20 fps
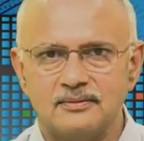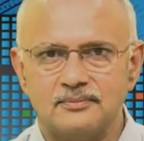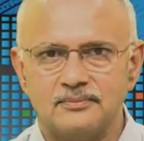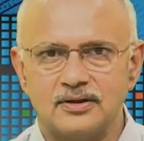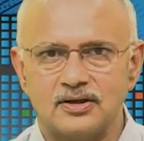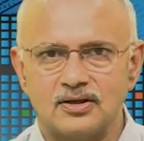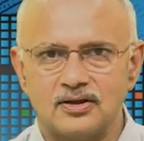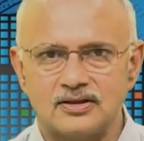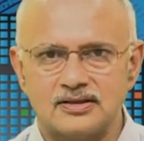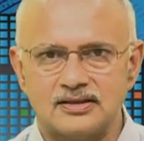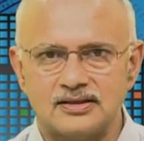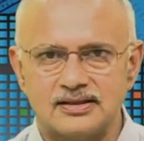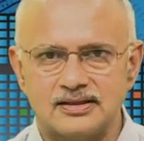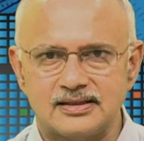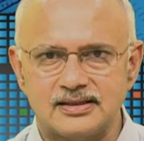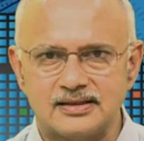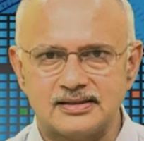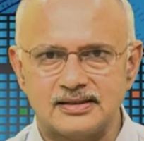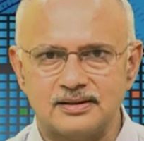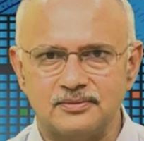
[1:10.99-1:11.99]
because this
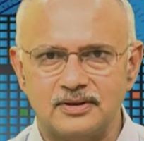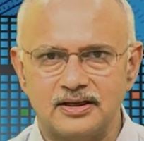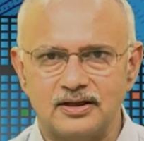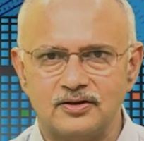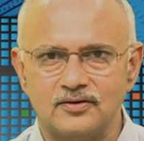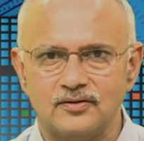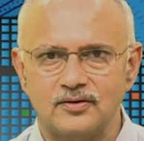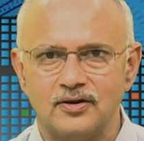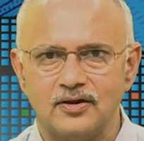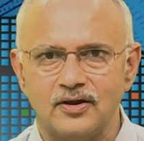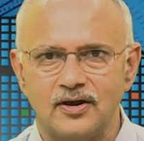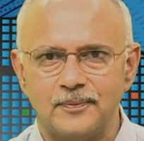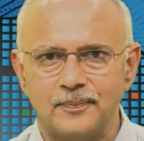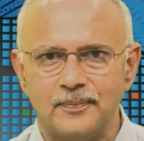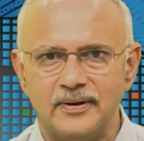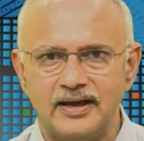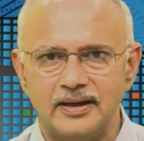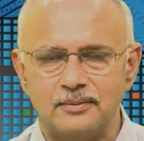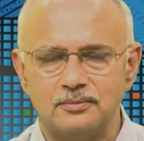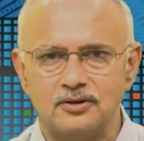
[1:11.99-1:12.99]
is something you will not
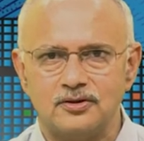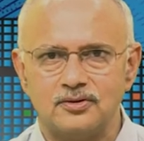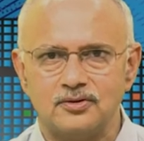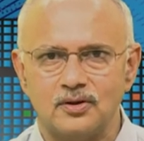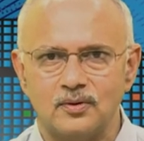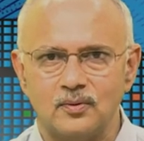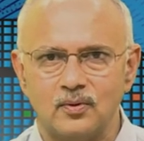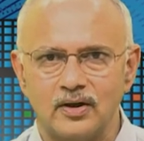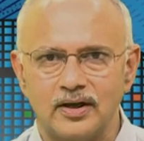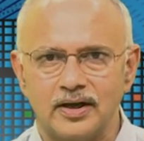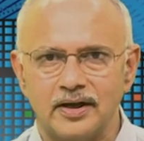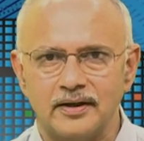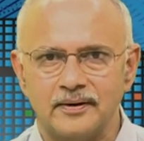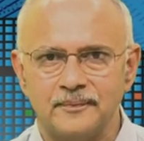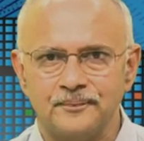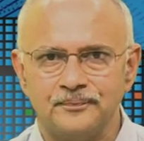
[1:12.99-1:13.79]
be able to avoid.